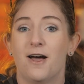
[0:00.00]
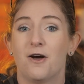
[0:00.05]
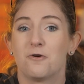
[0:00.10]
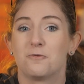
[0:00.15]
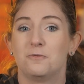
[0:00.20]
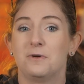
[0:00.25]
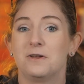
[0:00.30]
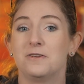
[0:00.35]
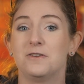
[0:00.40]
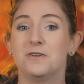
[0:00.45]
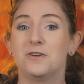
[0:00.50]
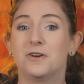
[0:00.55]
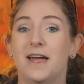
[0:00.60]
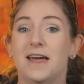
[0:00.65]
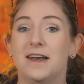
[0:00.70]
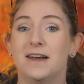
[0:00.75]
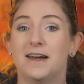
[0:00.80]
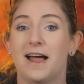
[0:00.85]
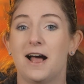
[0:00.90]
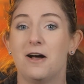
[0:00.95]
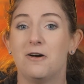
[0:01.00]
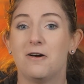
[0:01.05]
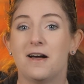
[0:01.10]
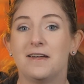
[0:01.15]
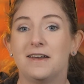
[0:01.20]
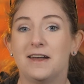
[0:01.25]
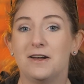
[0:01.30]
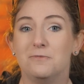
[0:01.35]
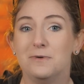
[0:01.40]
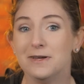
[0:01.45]
whether you're headed out
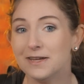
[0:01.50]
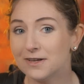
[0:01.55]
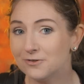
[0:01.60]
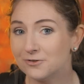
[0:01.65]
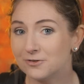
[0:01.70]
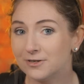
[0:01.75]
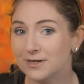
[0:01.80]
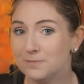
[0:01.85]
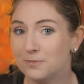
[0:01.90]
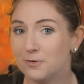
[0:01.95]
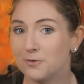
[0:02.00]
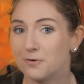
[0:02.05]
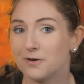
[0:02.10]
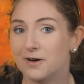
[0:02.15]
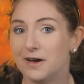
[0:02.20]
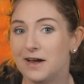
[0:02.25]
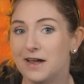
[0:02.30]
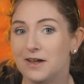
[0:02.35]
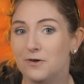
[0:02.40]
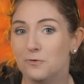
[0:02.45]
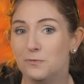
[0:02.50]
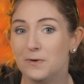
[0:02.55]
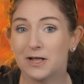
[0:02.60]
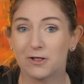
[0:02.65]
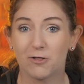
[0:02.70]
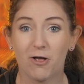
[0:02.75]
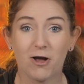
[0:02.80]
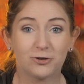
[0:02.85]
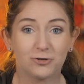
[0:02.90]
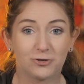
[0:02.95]
on a weekend trip or a
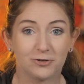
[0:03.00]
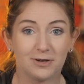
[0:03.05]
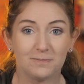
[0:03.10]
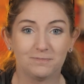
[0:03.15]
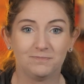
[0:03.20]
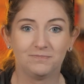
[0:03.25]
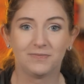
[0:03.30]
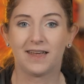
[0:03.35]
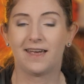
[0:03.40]
week-long trip,